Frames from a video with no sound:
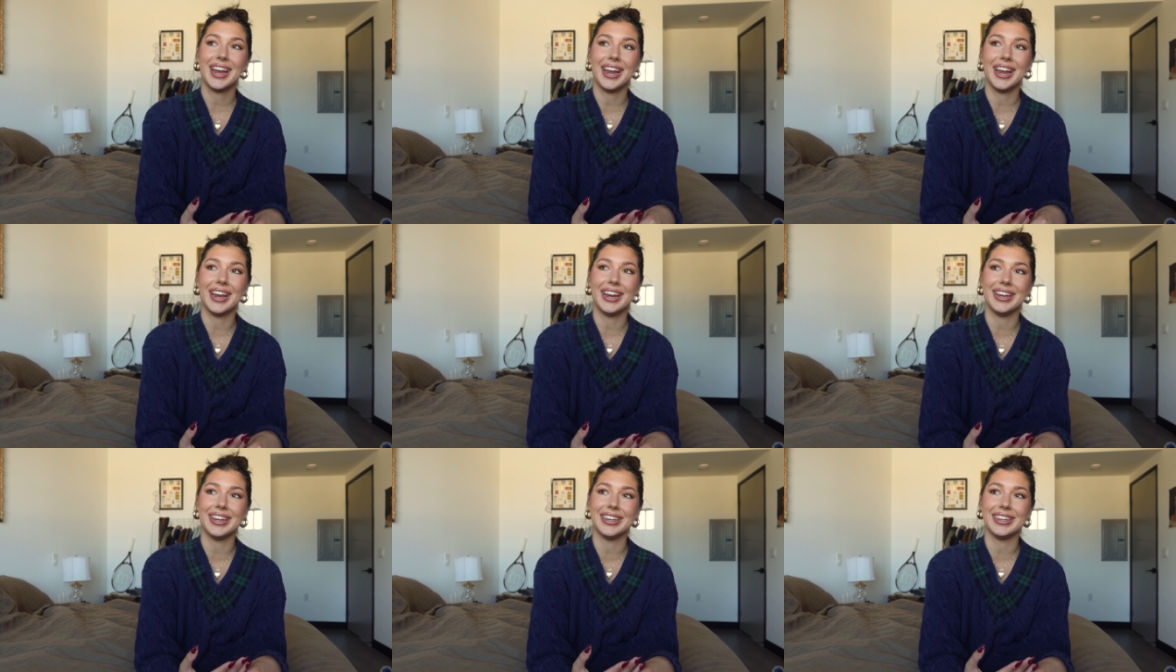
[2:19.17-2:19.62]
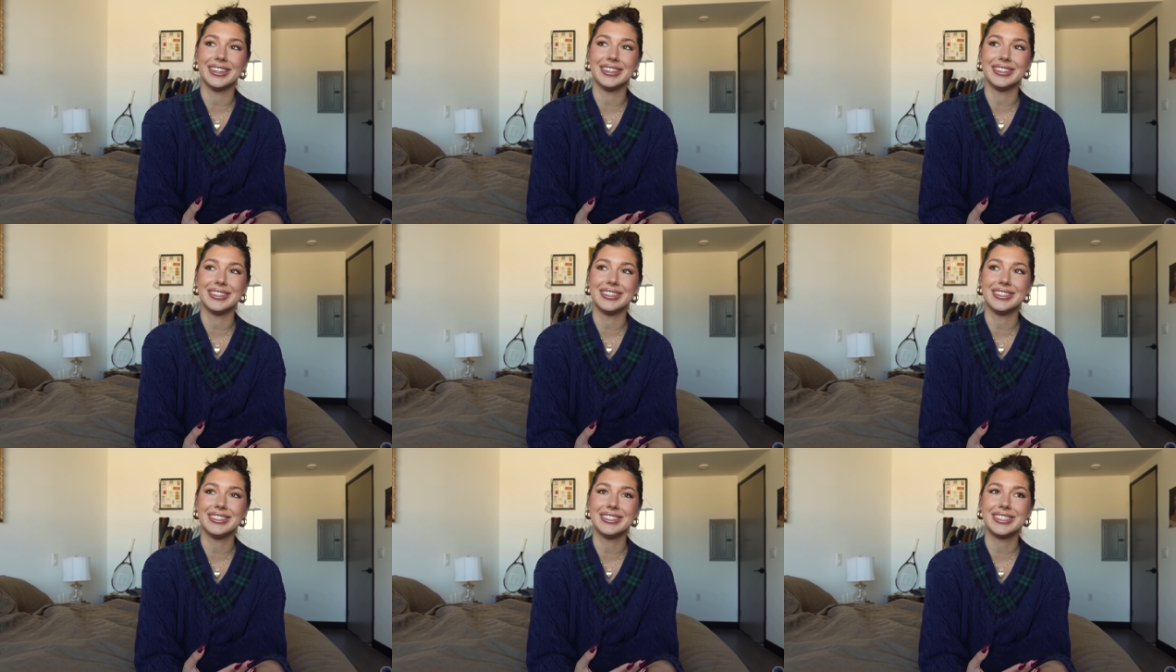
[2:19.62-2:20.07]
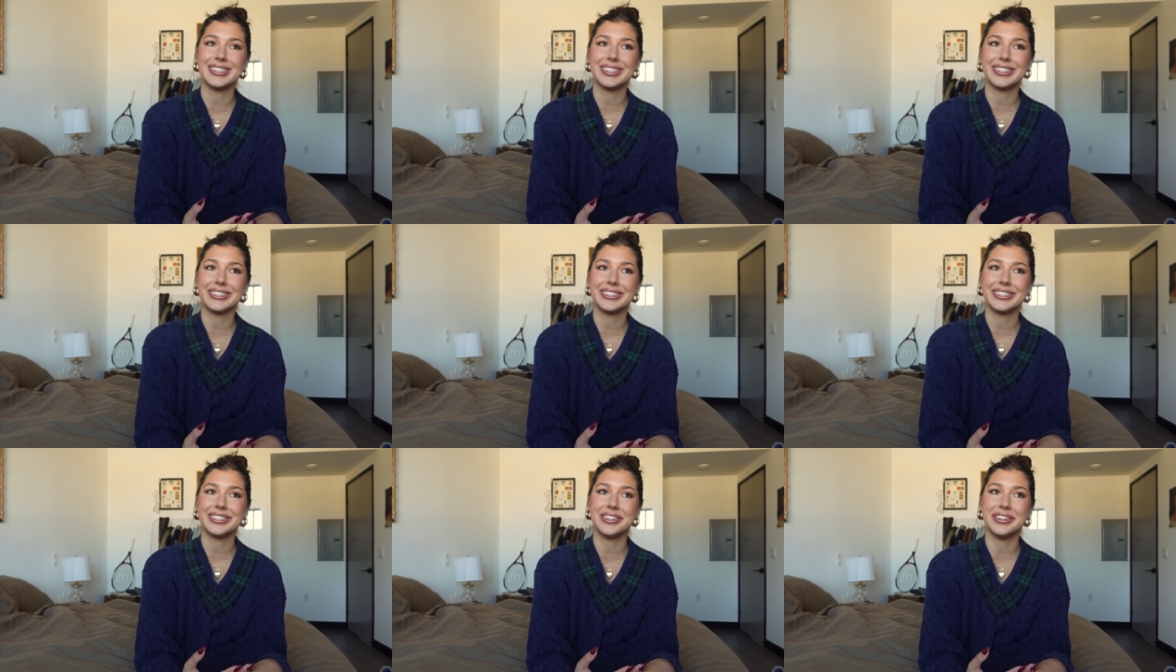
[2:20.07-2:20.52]
and
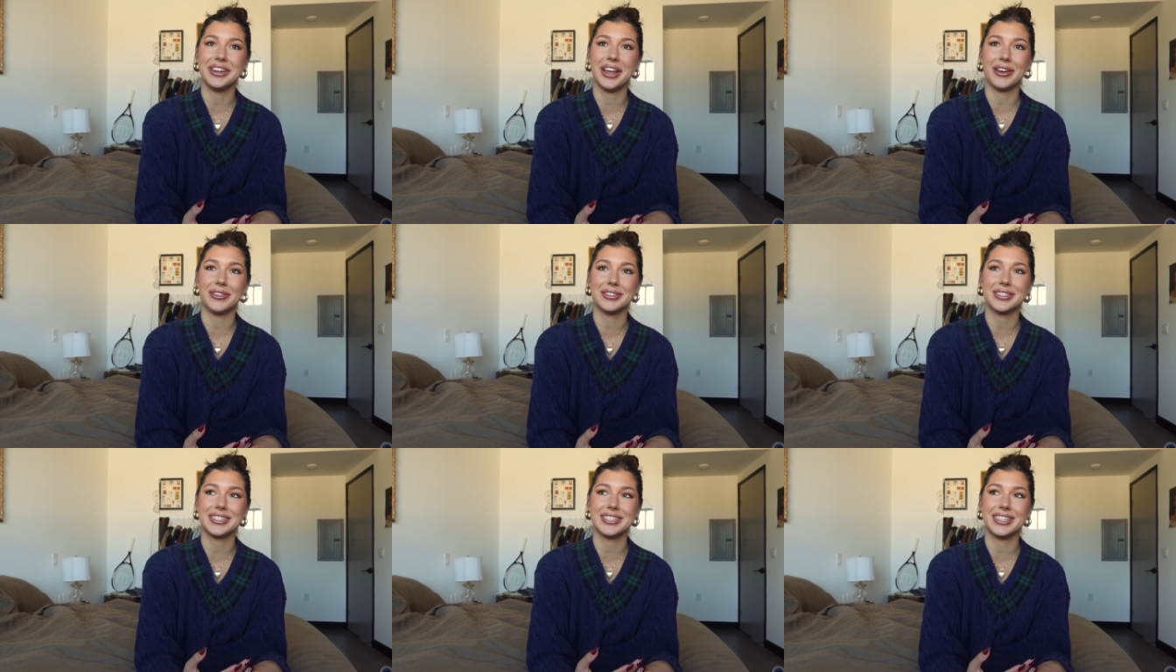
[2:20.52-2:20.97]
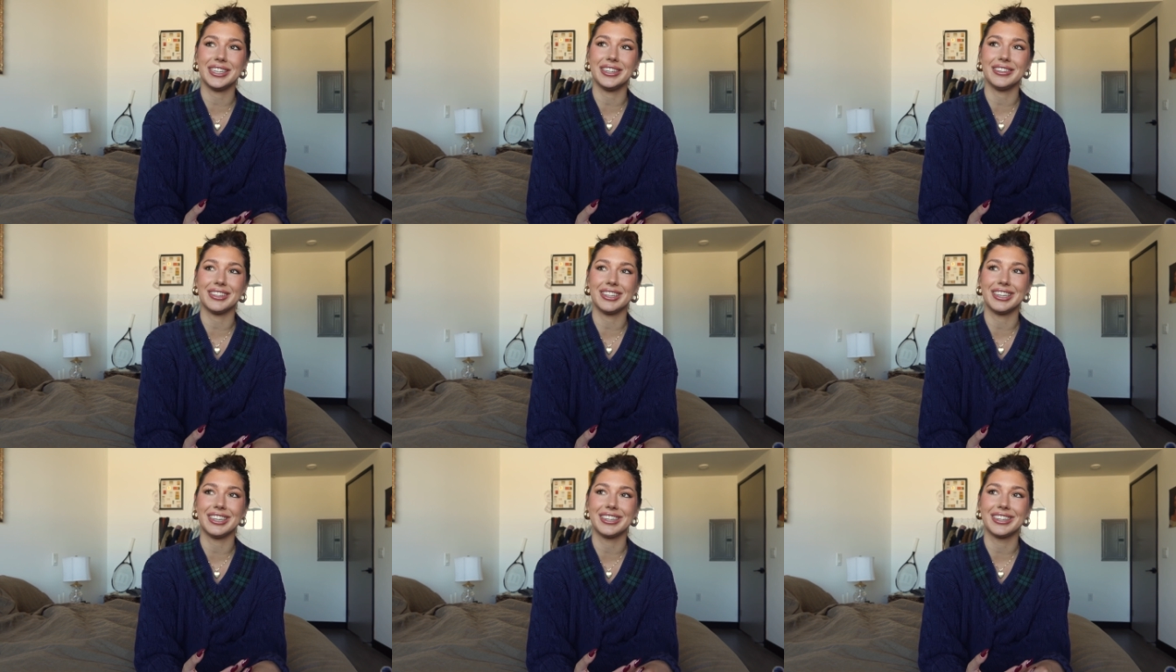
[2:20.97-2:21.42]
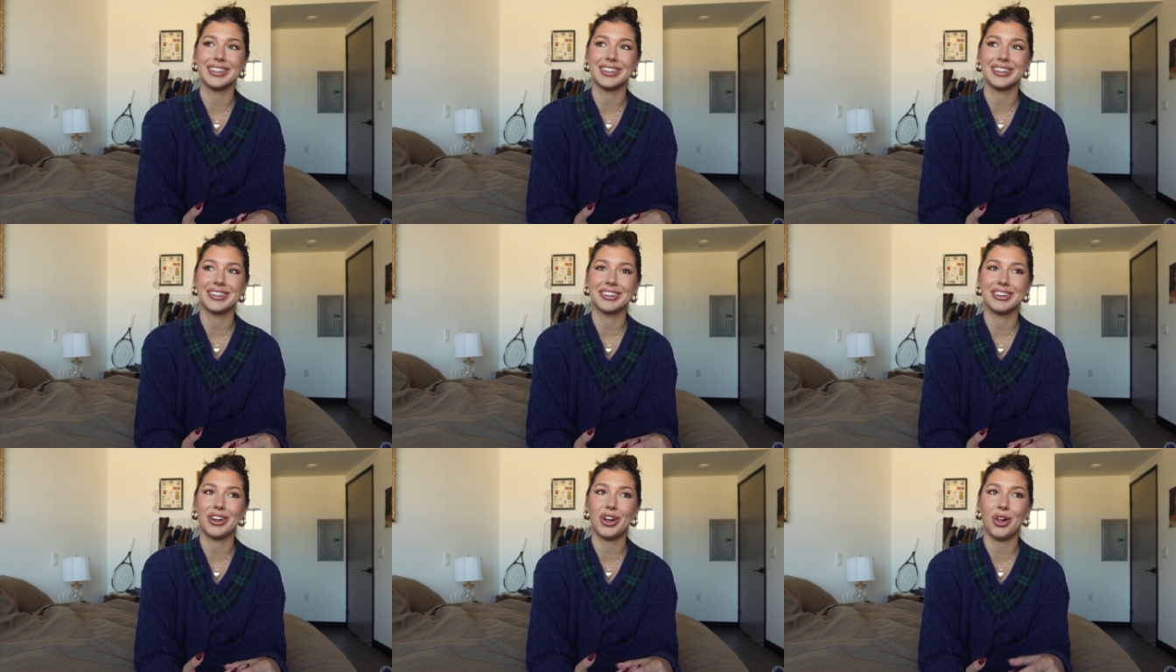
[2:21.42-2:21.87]
to now see like
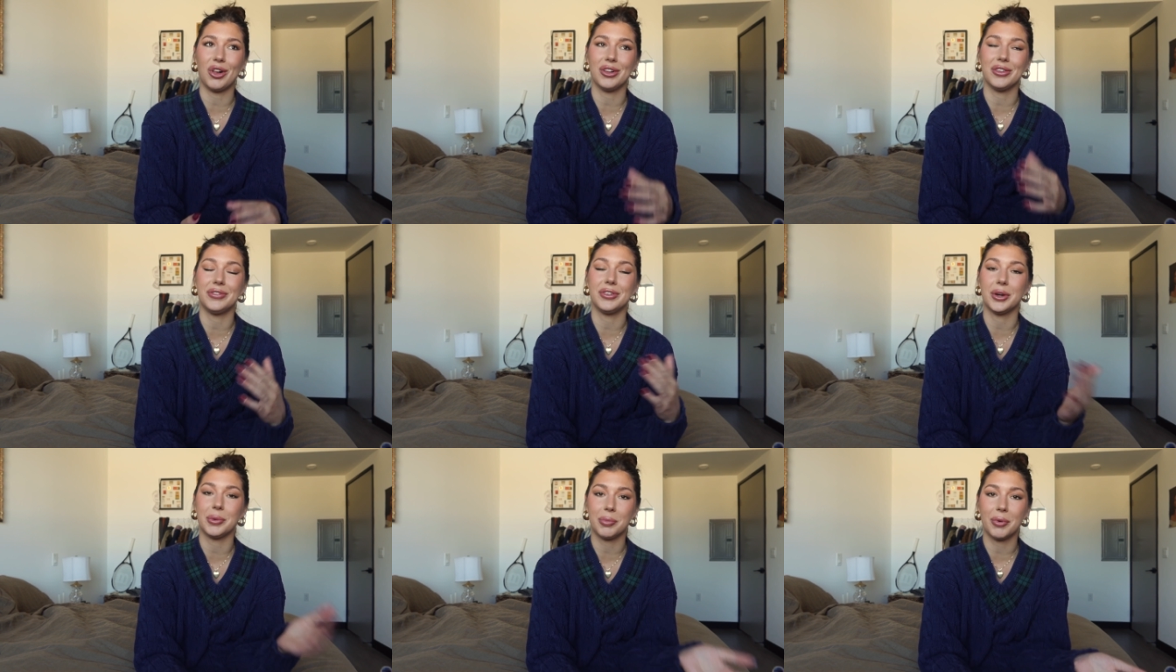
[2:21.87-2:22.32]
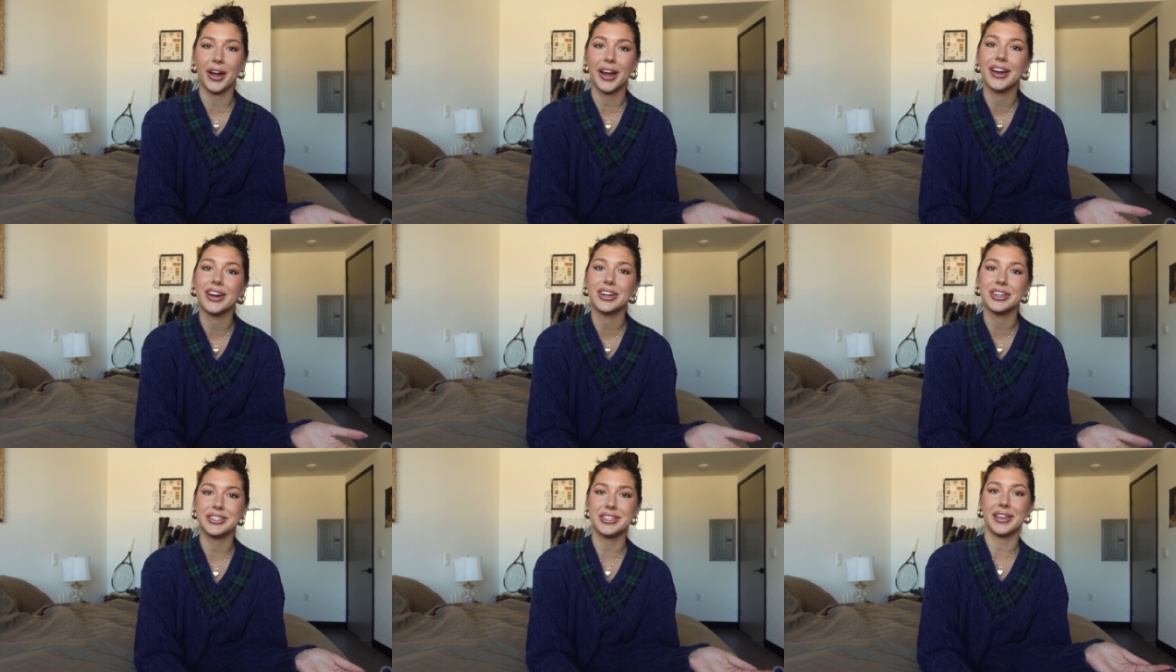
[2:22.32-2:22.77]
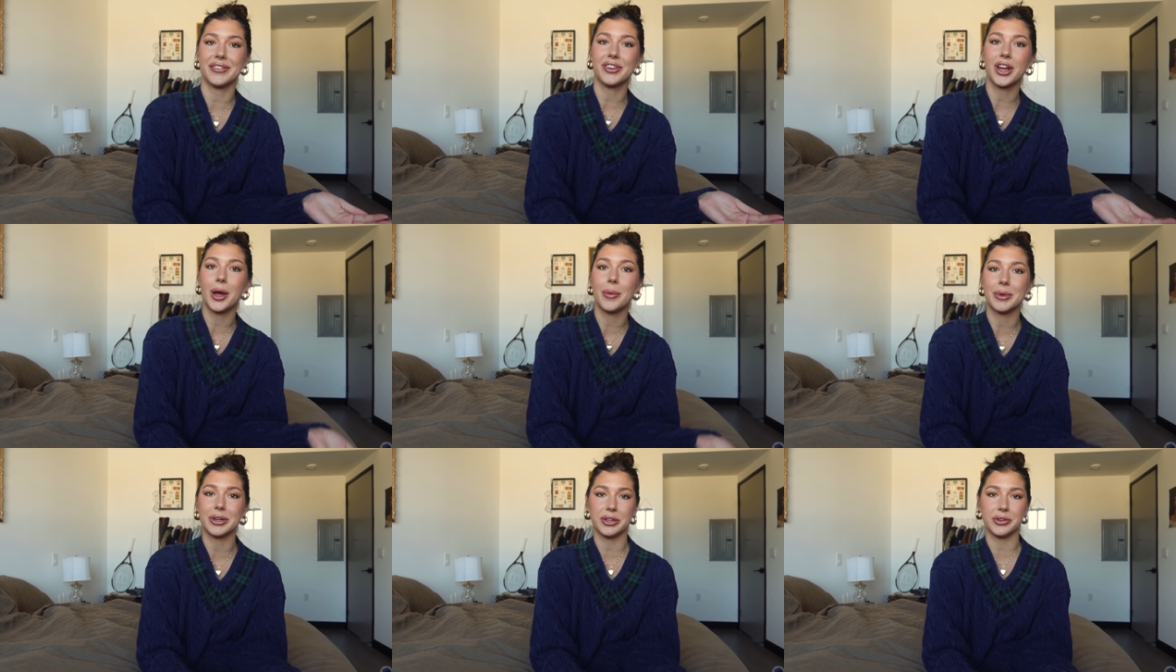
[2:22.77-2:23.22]
all of your prayers have
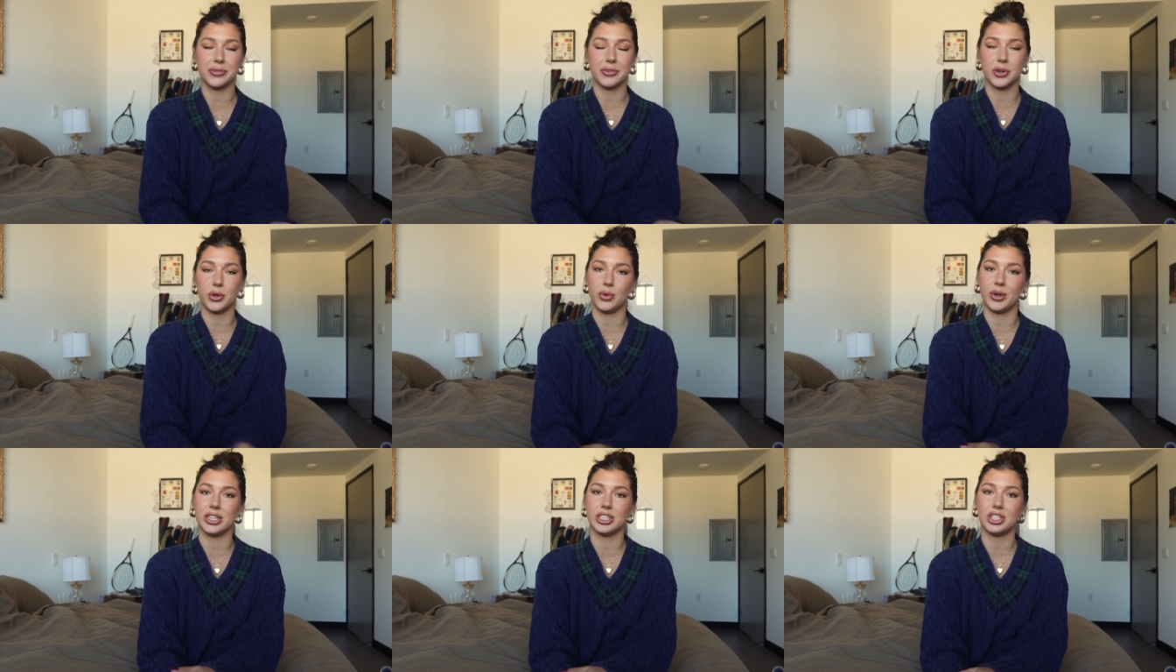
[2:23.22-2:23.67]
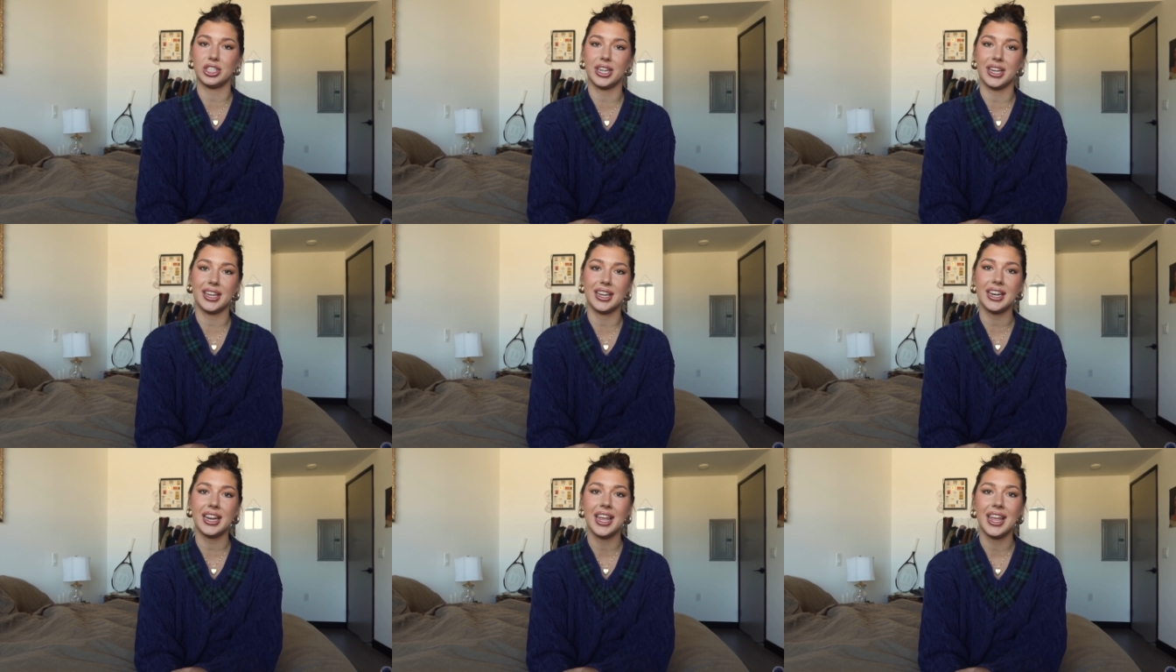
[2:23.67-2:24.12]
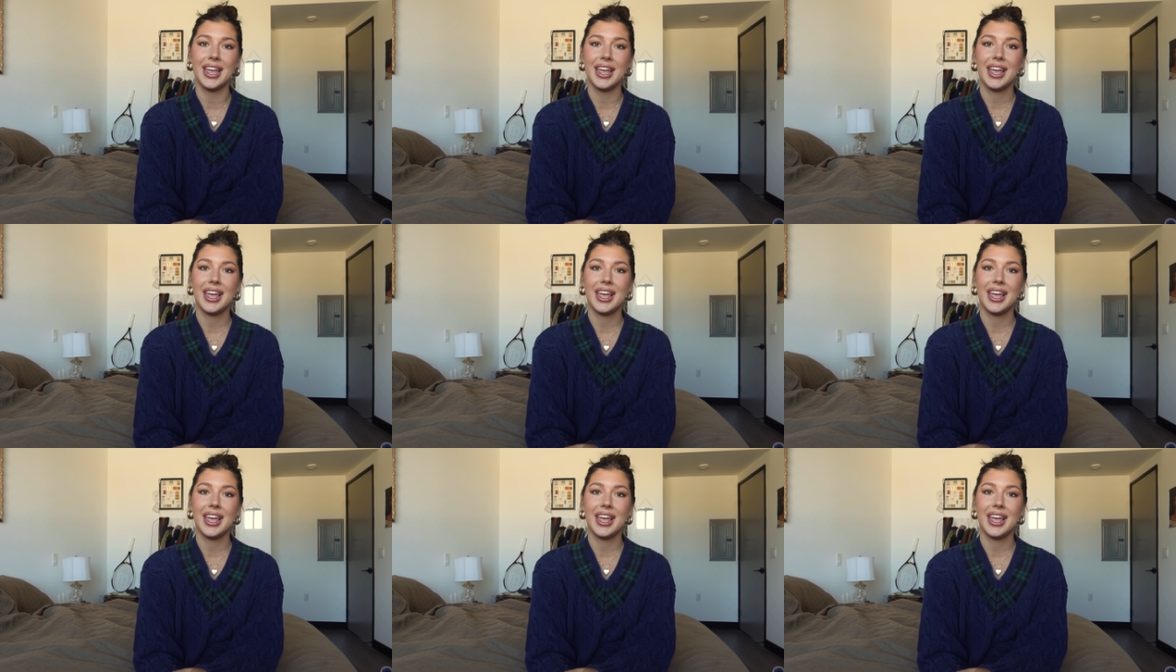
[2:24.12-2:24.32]
come into fruition